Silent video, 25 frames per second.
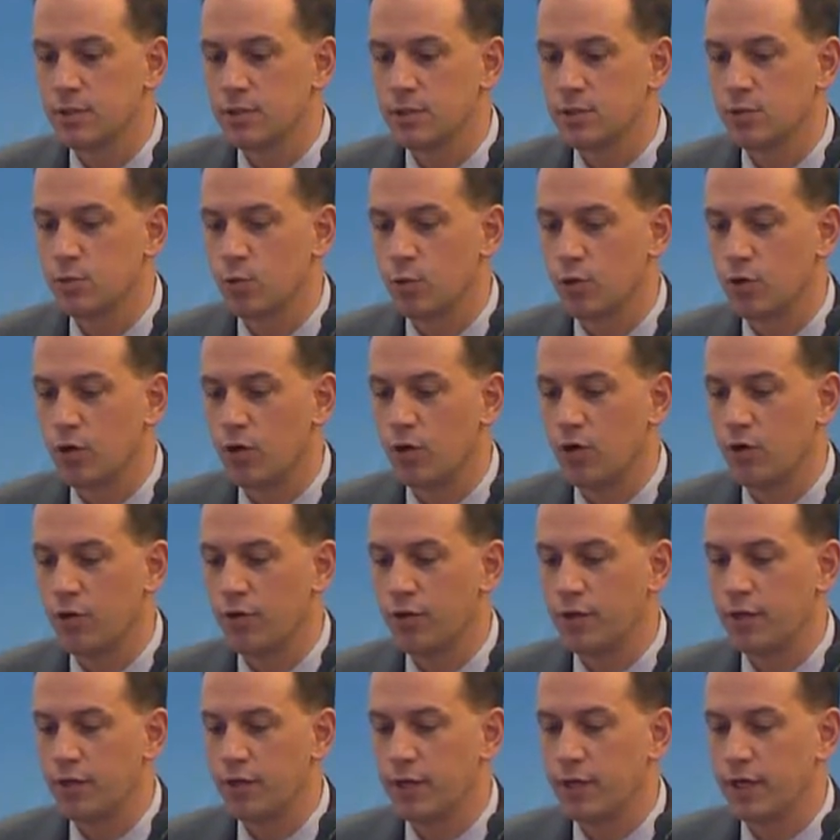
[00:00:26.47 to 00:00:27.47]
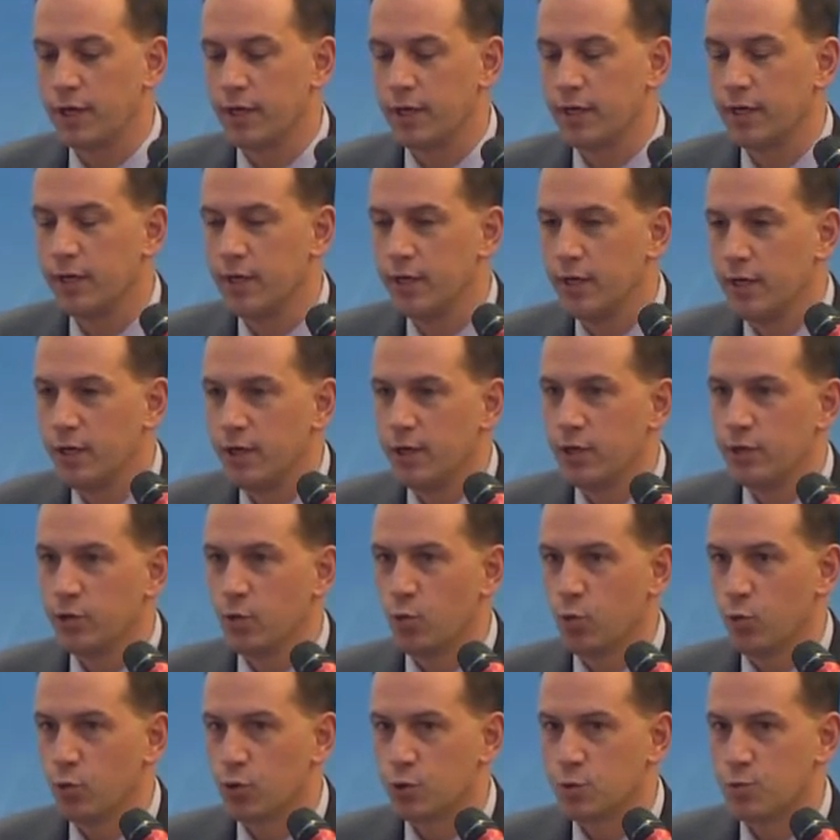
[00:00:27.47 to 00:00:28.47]
It's where all the
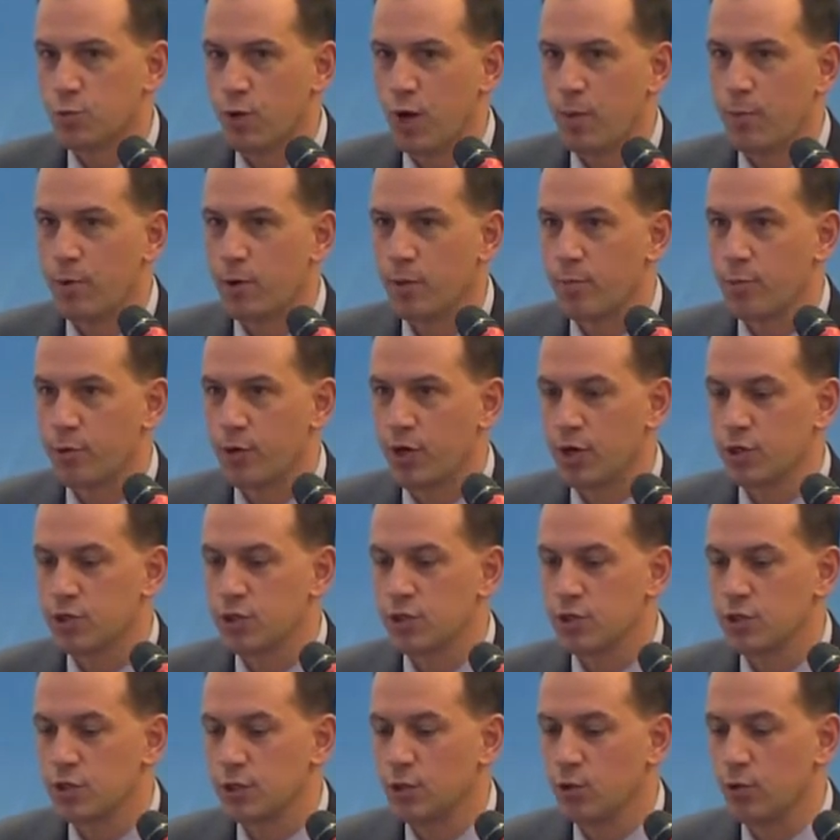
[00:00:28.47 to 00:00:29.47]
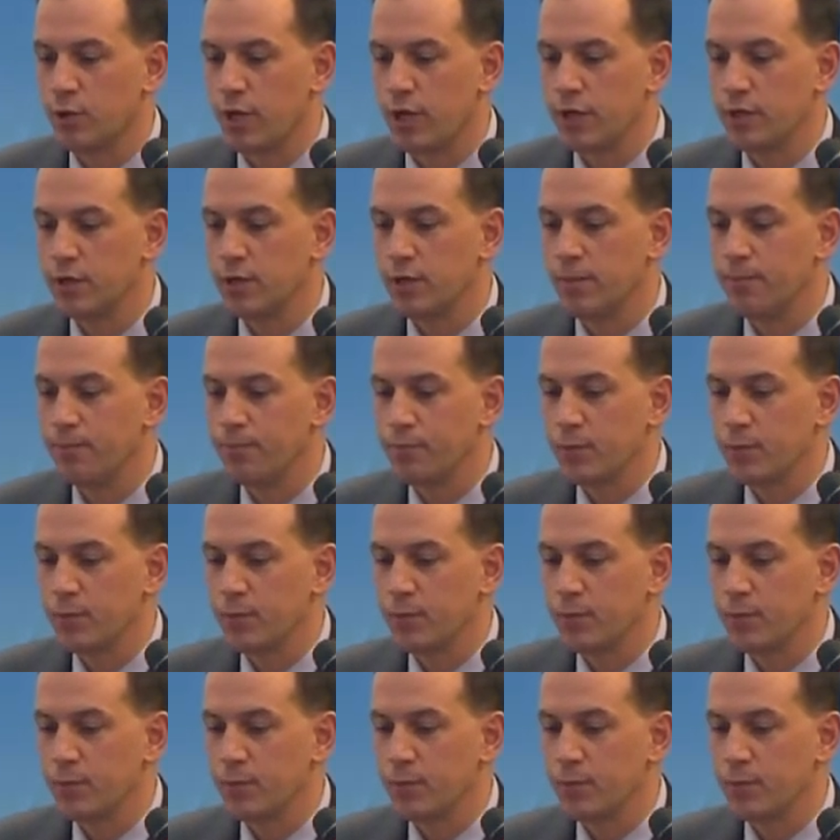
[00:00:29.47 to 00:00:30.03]
world's primary production is located.